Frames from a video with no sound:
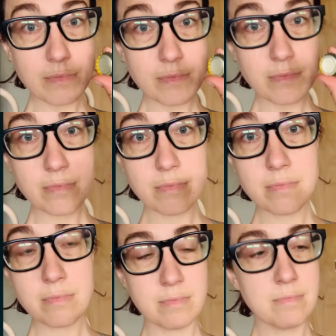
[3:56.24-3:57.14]

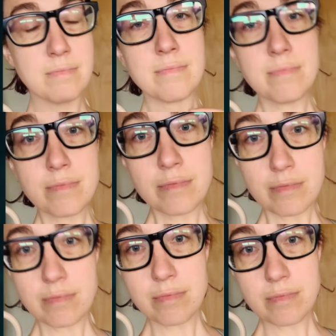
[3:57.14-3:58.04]

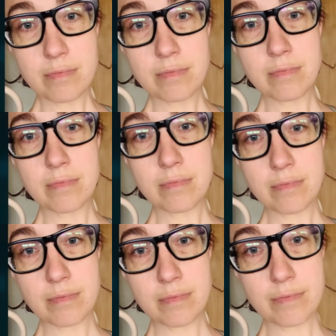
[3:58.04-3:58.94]

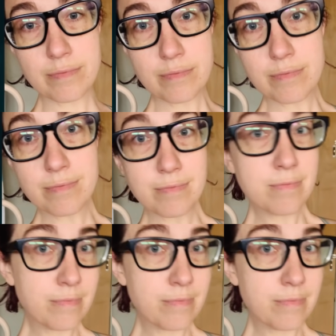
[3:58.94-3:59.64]
(no one is talking)